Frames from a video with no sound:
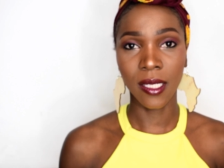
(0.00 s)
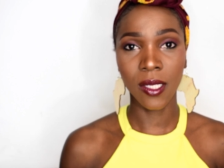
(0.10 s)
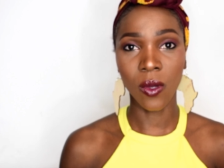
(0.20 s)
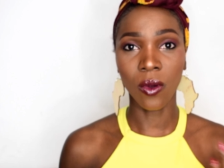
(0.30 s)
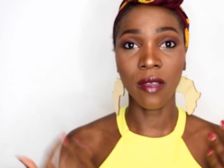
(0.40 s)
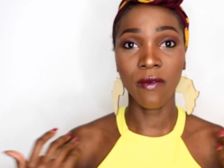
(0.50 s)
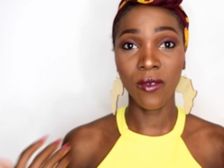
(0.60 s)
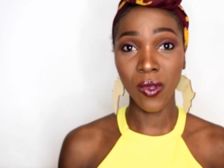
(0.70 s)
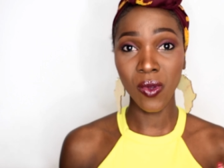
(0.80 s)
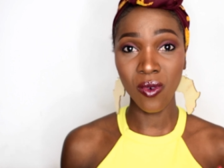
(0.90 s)
So
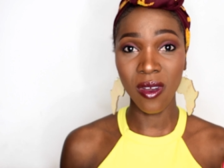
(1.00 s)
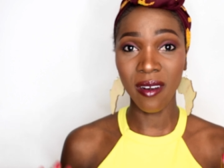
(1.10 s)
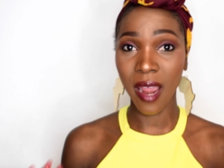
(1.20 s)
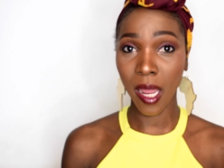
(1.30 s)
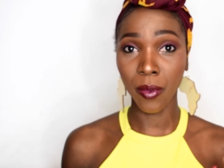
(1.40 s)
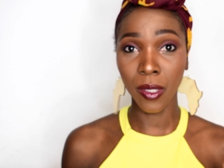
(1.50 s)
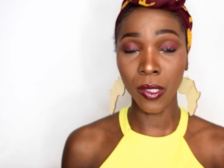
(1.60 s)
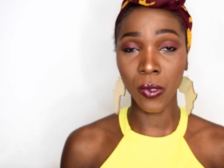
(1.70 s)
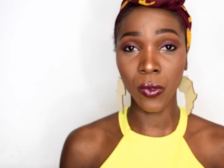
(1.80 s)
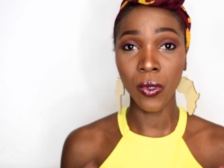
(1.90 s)
if you are able
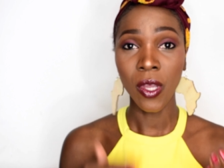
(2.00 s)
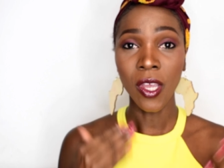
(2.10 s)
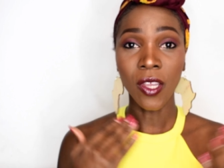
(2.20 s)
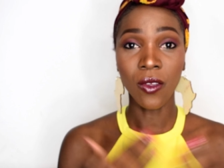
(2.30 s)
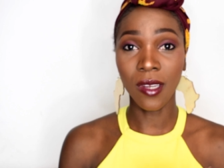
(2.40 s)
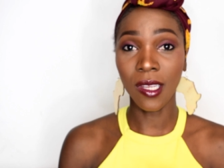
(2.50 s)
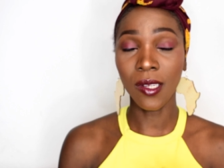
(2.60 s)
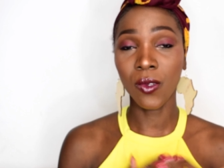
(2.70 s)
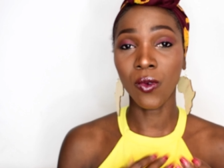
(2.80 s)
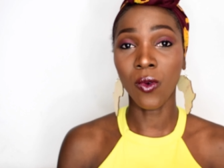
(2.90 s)
to, you
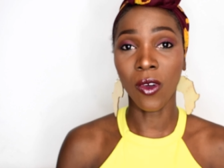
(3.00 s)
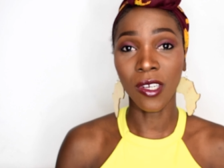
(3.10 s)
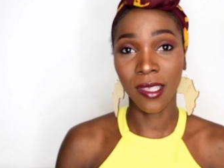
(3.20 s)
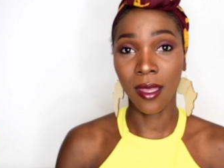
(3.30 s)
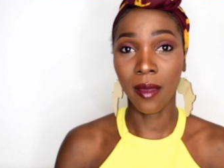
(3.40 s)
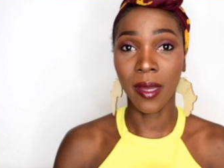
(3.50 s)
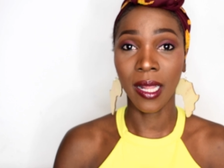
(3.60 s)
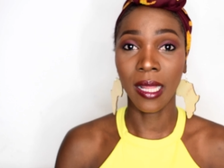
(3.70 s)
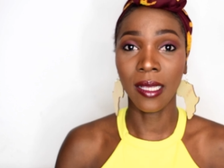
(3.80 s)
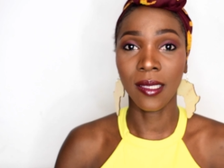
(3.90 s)
need to wash them
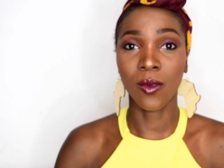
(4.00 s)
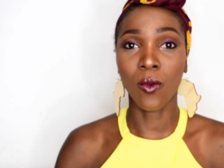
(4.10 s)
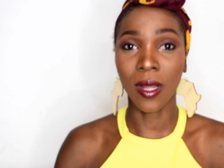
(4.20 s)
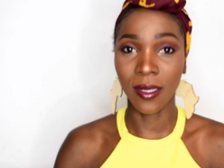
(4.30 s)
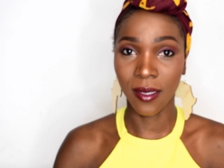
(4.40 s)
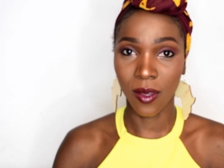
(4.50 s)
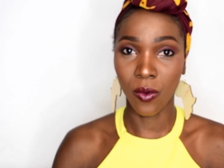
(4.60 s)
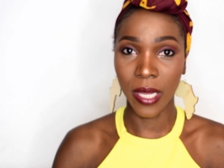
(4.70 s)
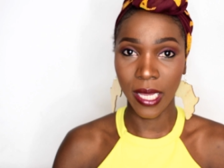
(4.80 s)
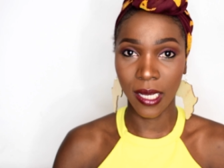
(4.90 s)
at least once a
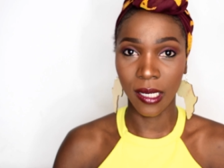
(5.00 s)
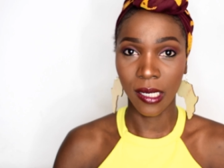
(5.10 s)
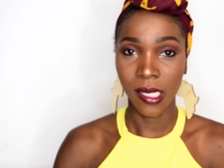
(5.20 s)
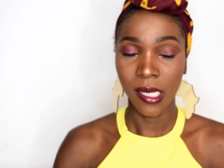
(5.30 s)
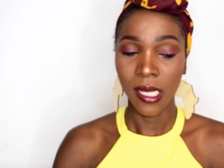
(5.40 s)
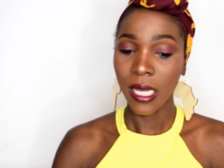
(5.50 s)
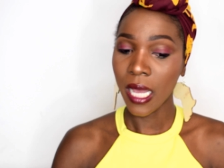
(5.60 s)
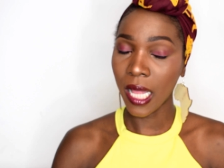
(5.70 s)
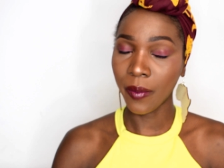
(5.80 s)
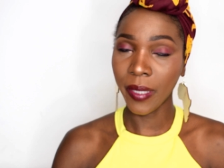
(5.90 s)
week.
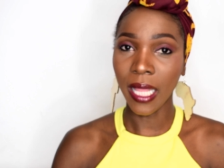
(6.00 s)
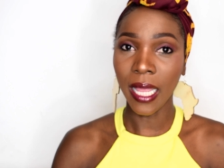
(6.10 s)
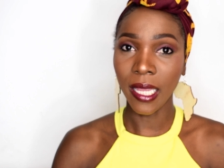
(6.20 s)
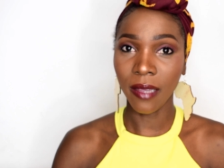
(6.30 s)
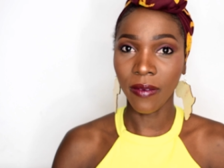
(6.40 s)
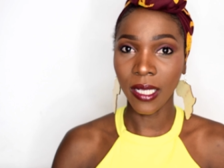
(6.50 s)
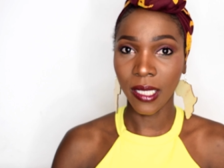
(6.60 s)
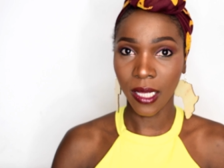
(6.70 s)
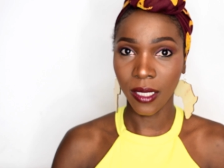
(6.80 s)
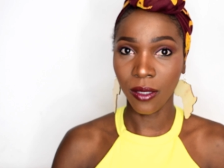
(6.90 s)
I'll be lying if I
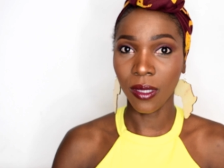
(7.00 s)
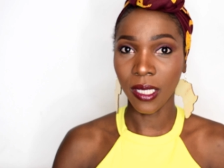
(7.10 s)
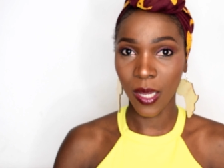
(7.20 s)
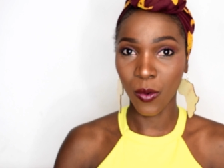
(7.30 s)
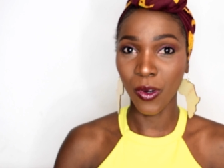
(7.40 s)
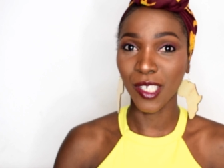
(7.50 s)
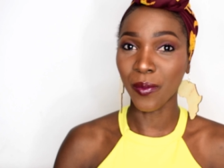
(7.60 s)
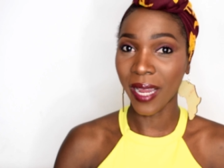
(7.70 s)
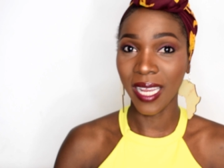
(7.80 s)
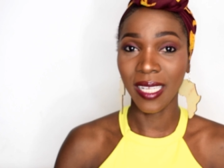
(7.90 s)
tell you that I wash
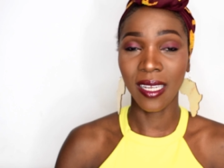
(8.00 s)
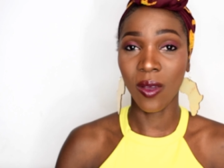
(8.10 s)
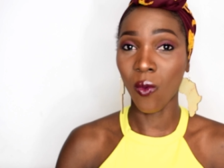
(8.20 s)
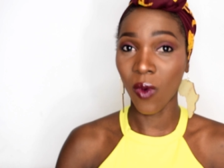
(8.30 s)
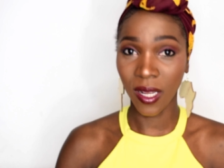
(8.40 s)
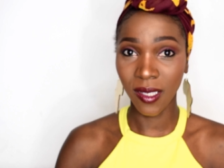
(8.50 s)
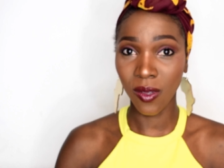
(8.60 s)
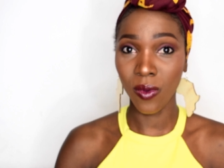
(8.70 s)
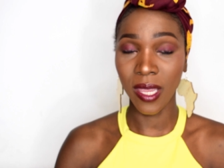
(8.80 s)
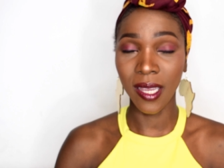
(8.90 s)
mine once
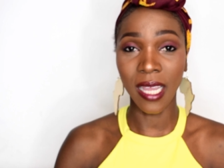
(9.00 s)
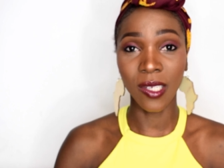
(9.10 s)
a week.